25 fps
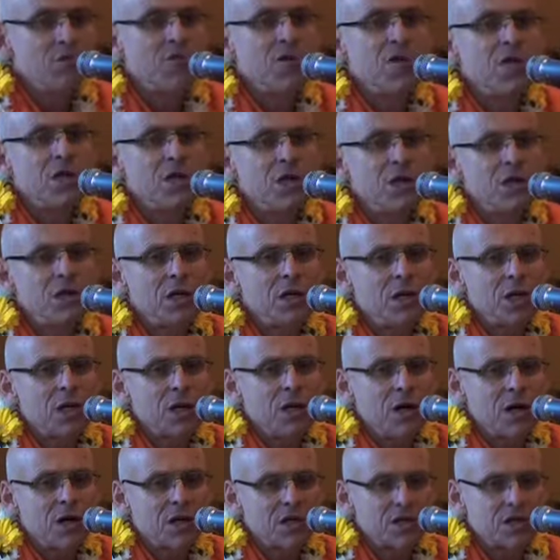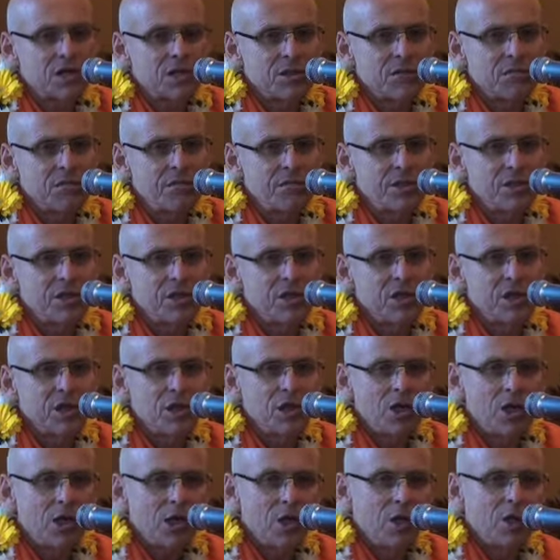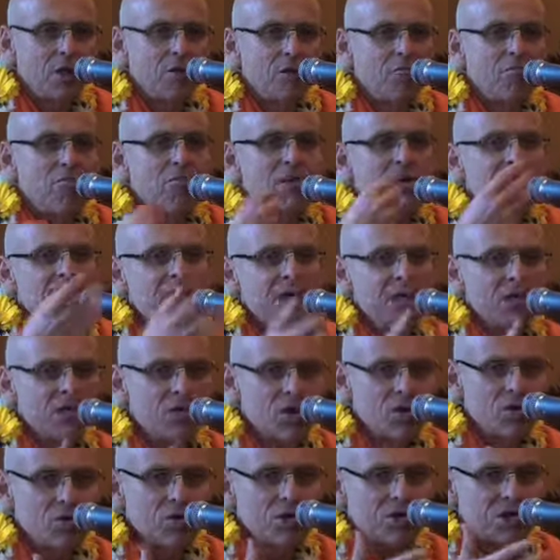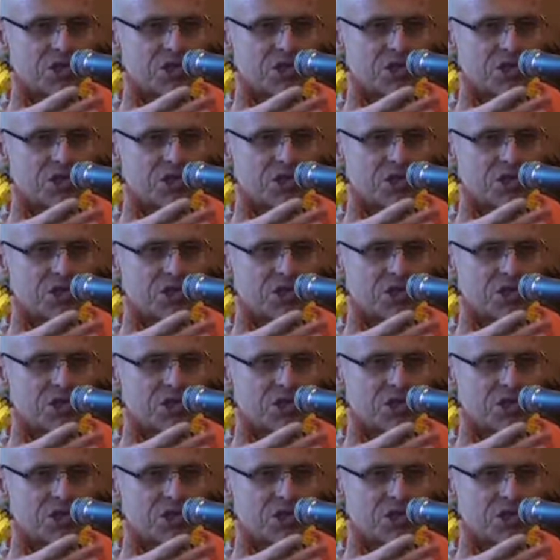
We are simply bringing those